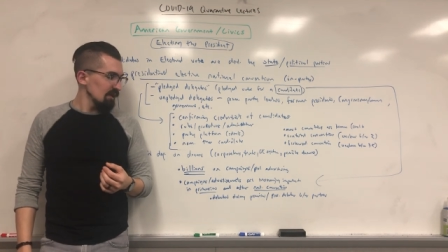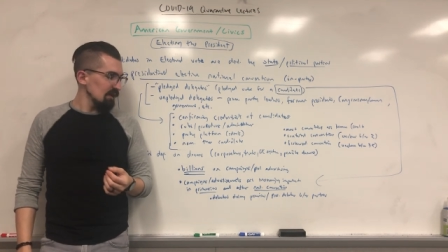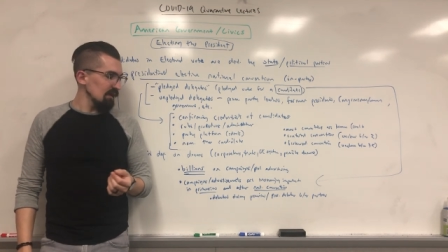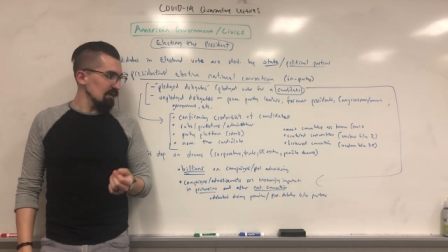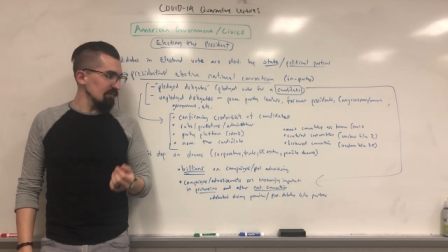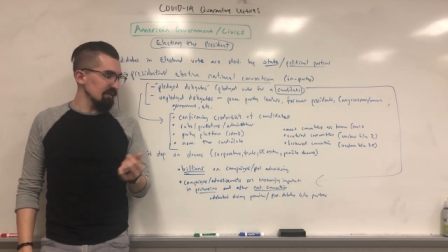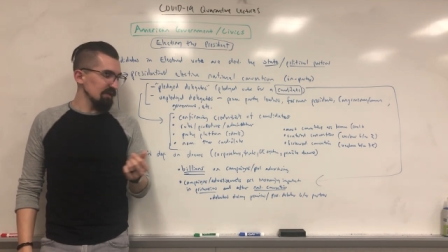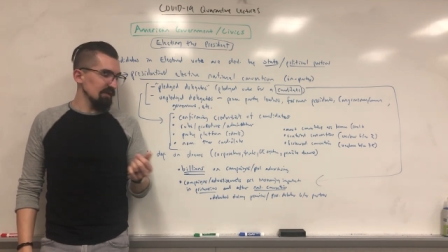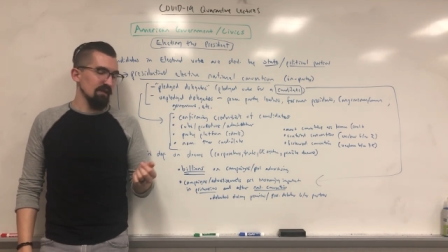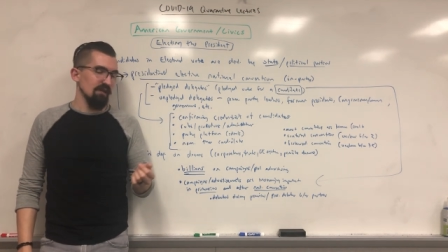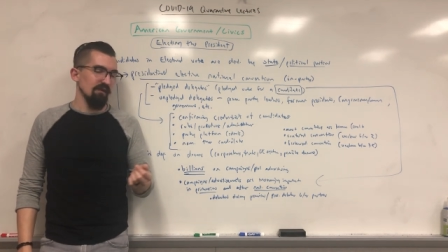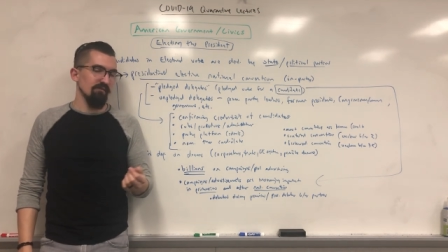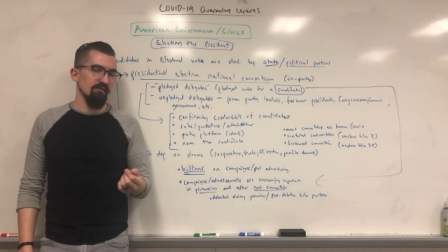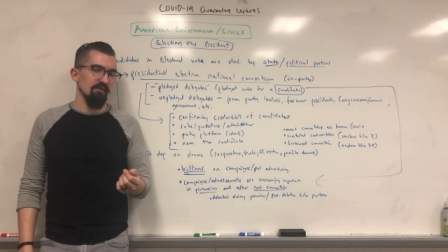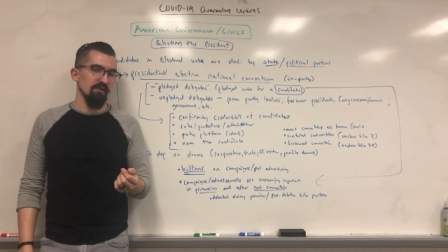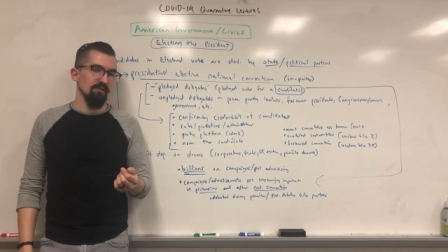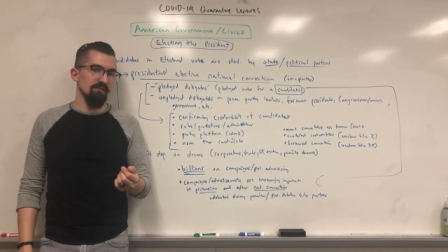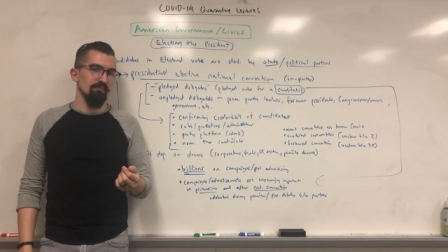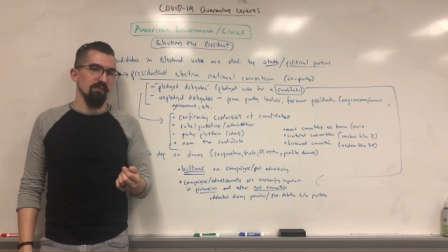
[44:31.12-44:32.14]
But they could
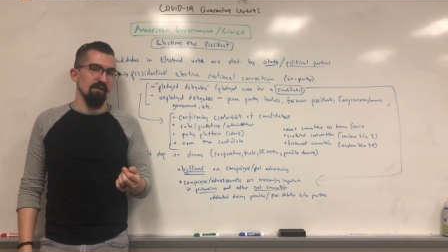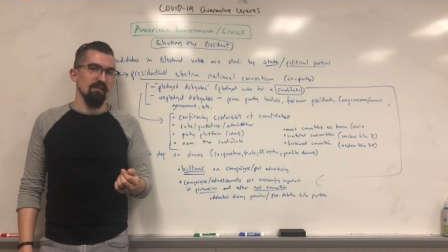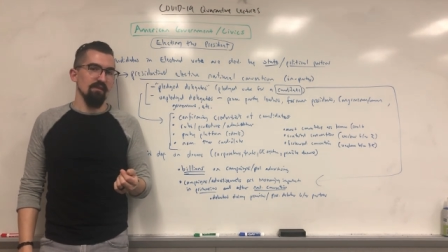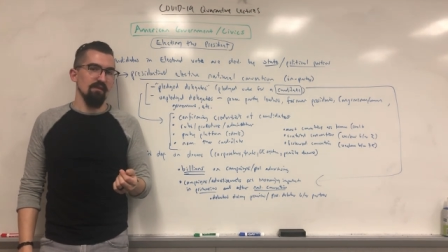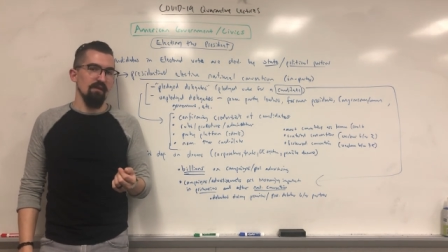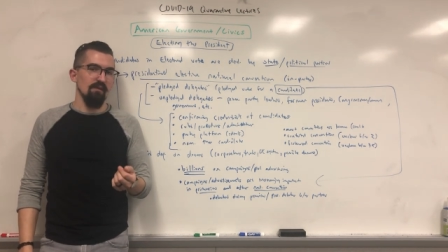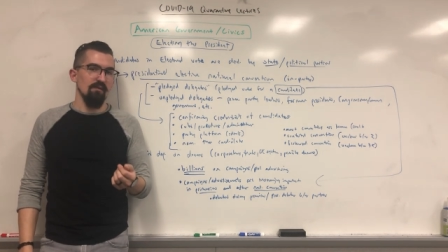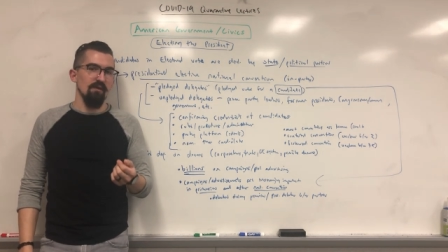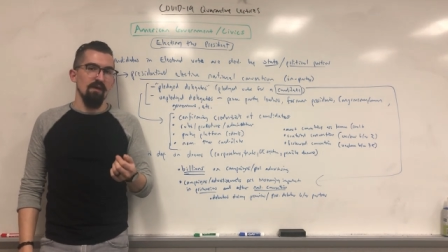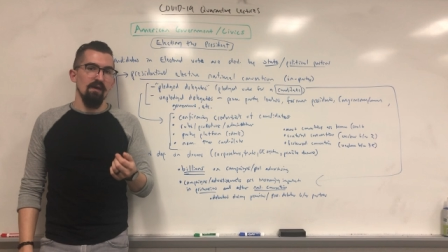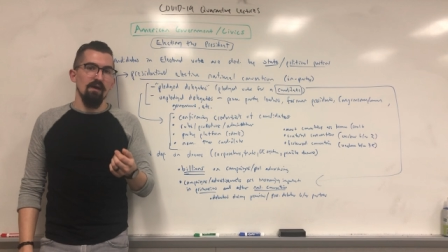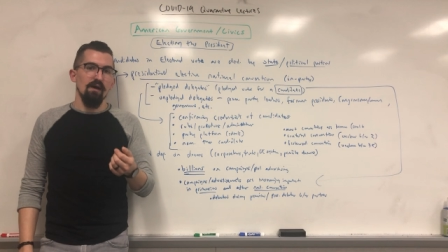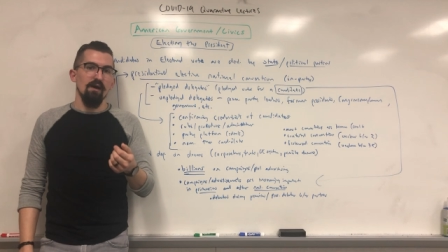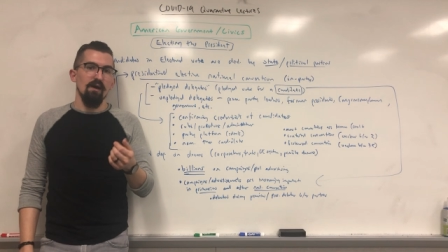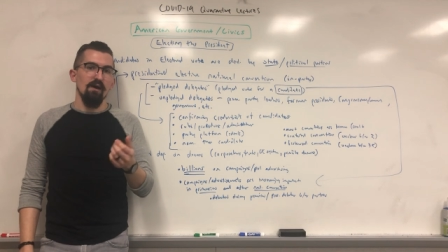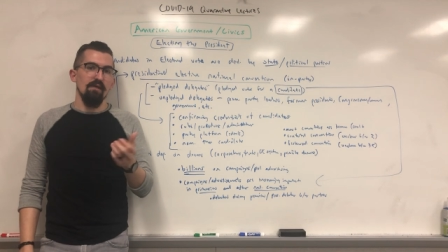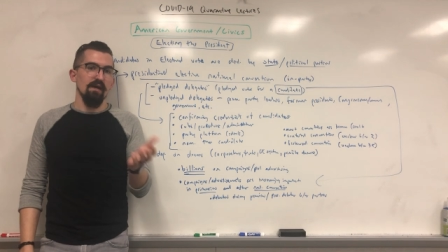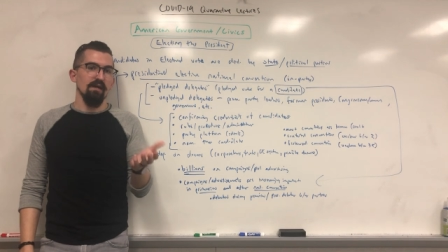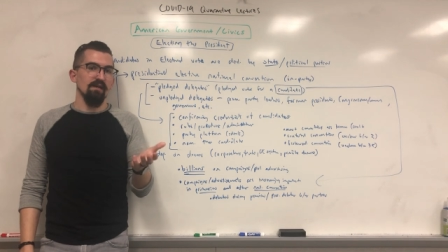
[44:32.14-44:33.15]
have a debate then.
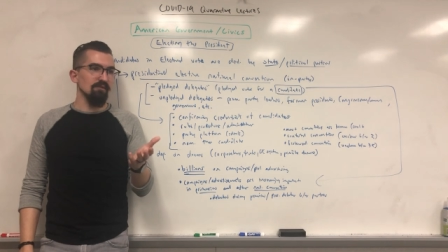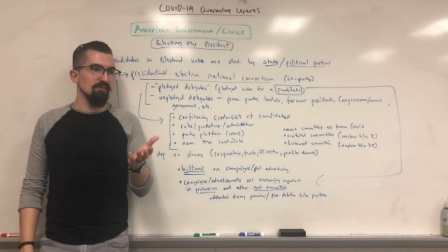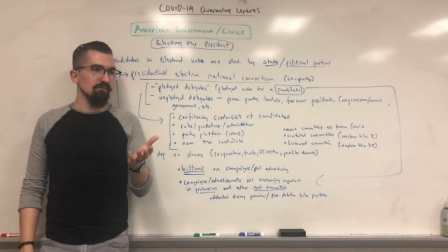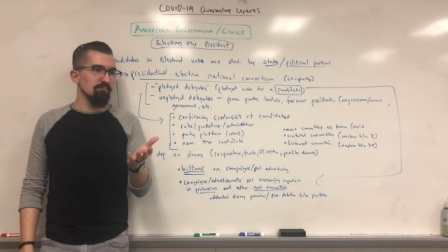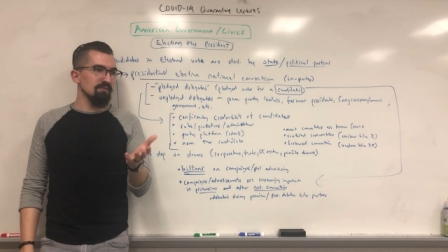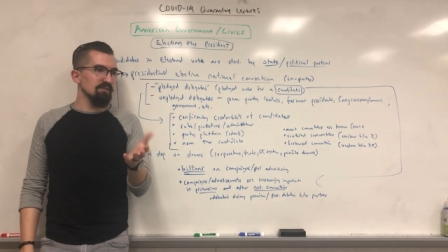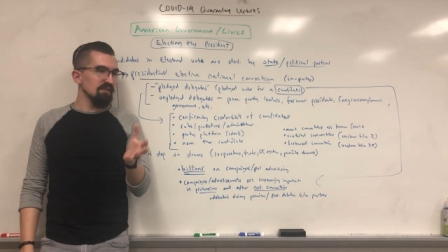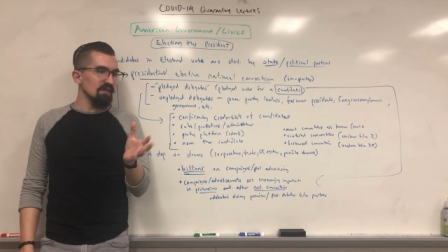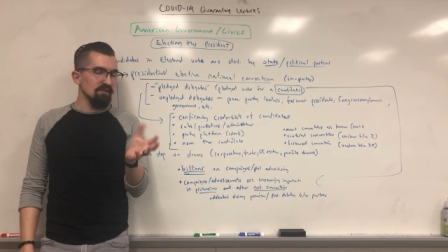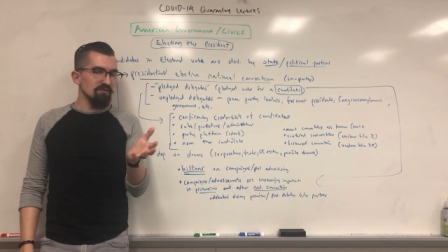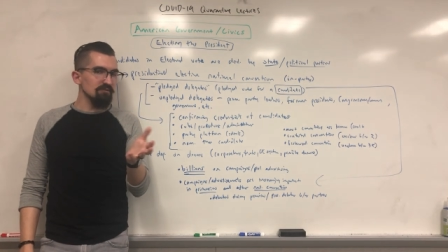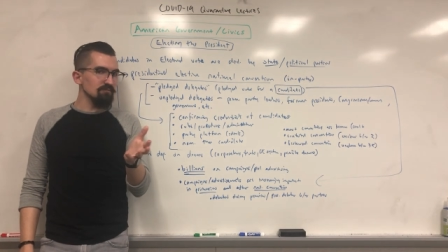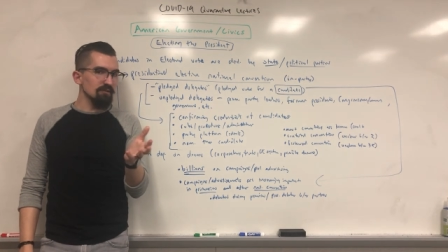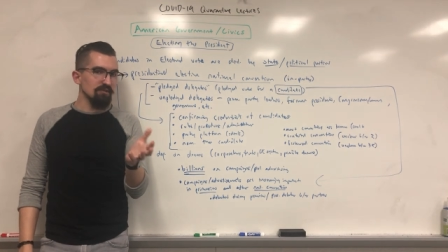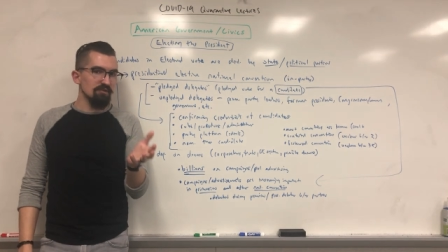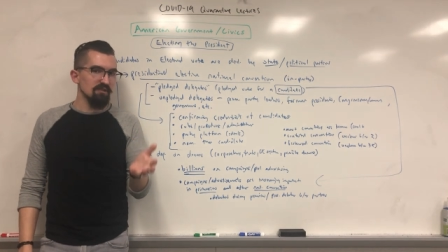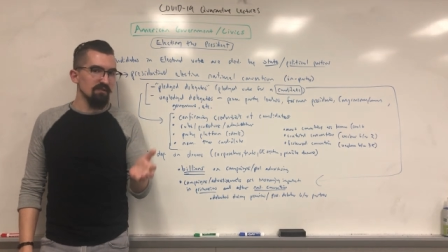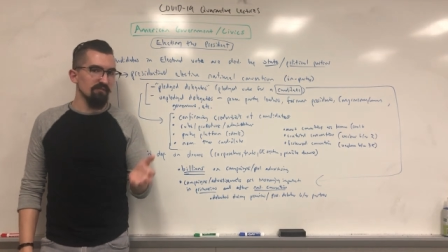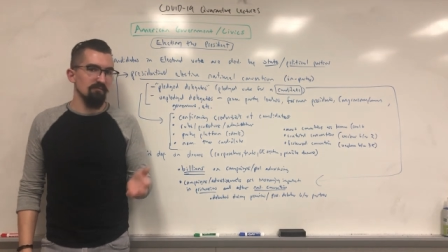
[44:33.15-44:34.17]
And that can potentially
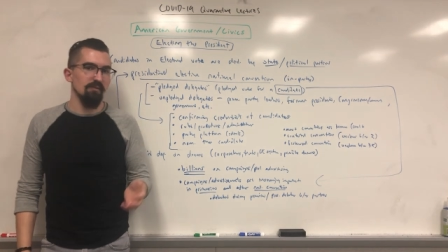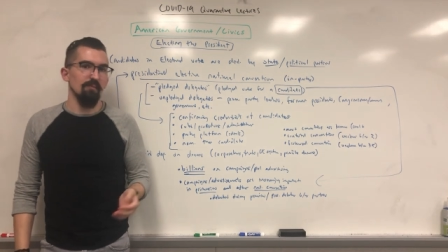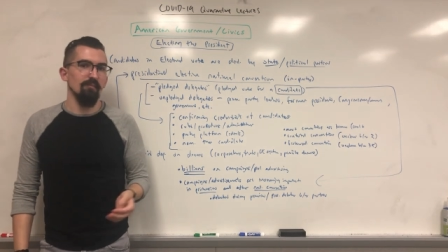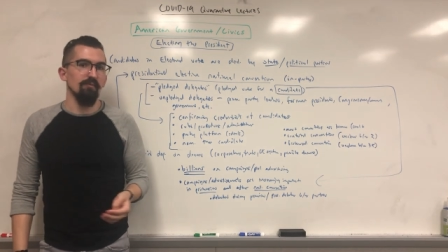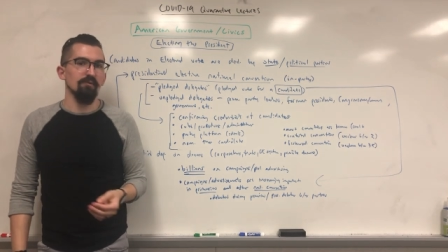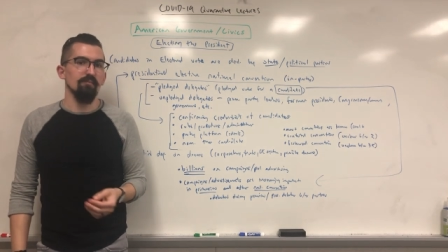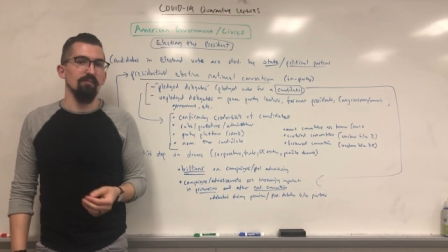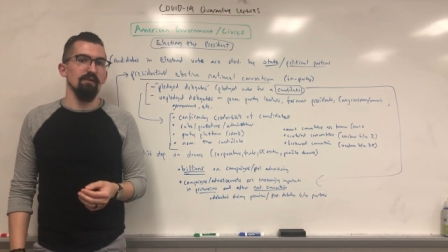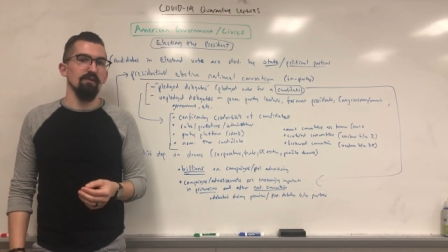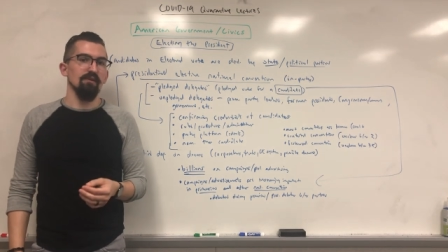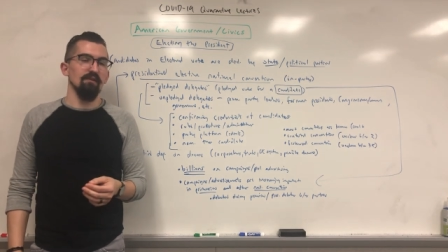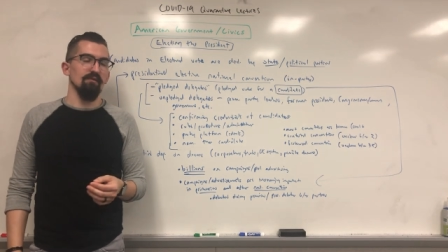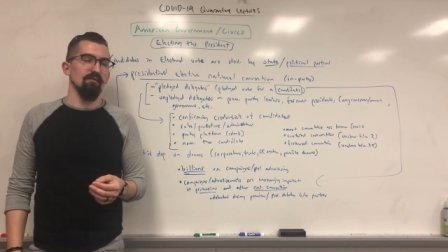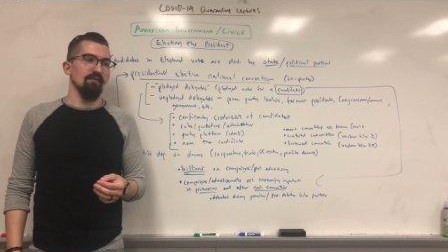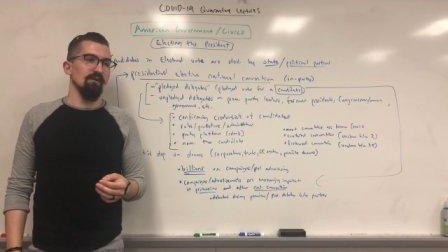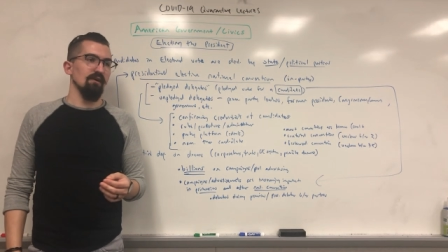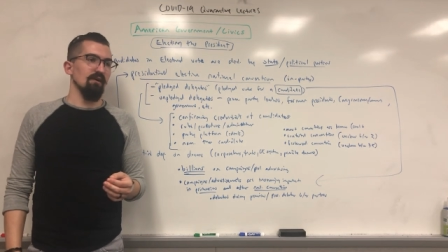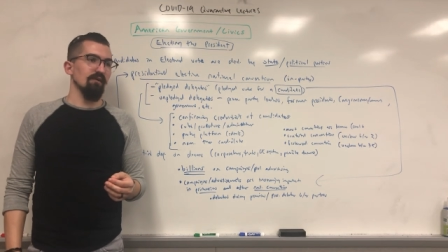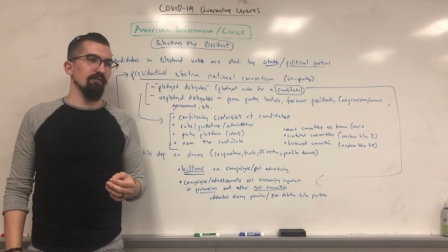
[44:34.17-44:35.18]
shift public opinion